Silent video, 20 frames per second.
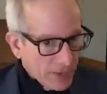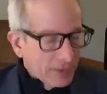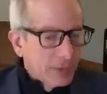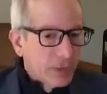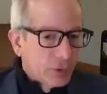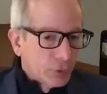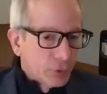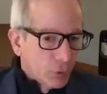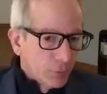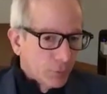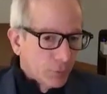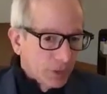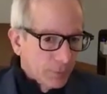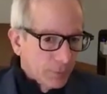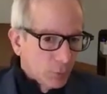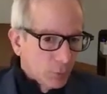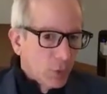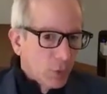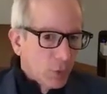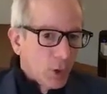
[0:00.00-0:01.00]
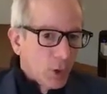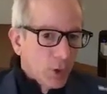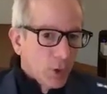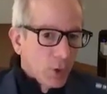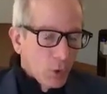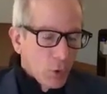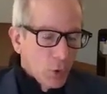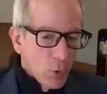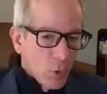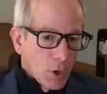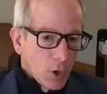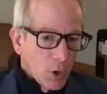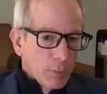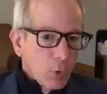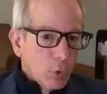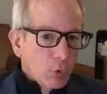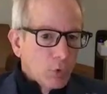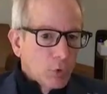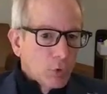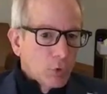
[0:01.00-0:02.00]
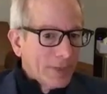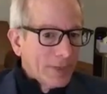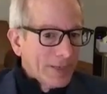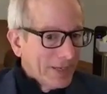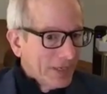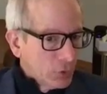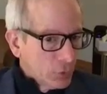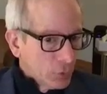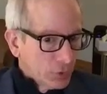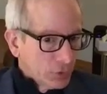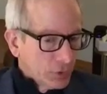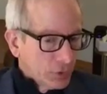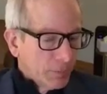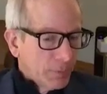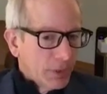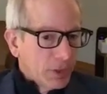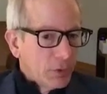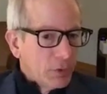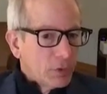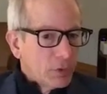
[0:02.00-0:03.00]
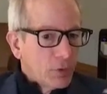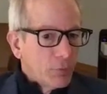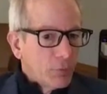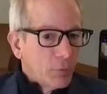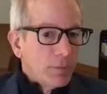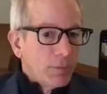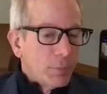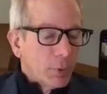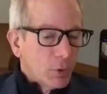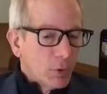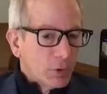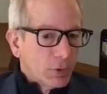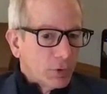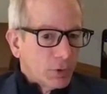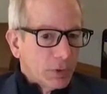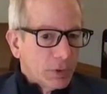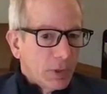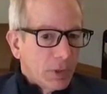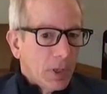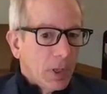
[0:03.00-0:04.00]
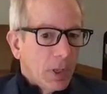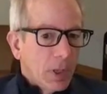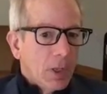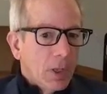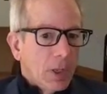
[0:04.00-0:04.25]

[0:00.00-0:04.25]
at least two people who are mutually interested, because if one person